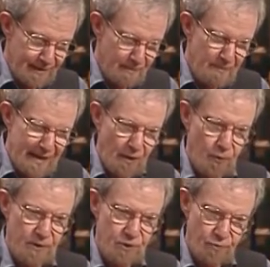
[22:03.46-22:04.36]

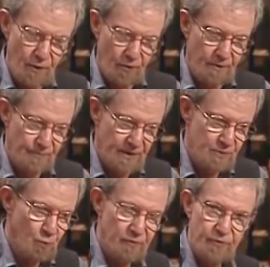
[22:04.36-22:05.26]
mellower stroke. It's
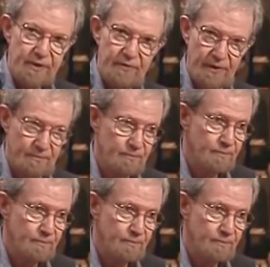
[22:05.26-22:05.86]
more forgiving.